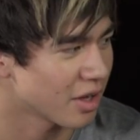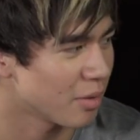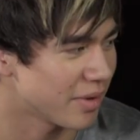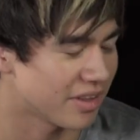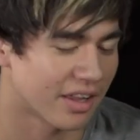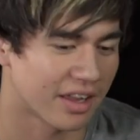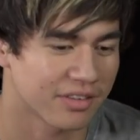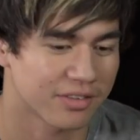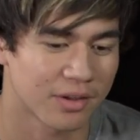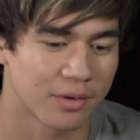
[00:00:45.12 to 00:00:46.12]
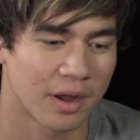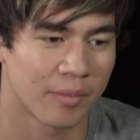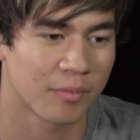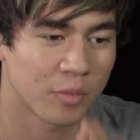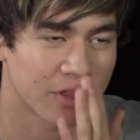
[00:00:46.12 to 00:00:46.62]
can't be that. So
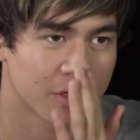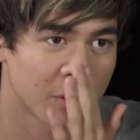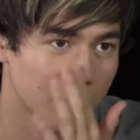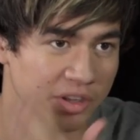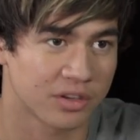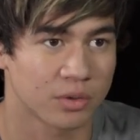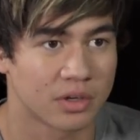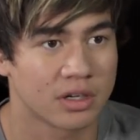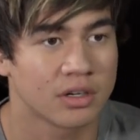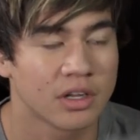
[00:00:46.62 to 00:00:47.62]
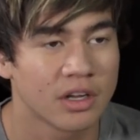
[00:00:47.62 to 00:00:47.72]
we thought we'd do a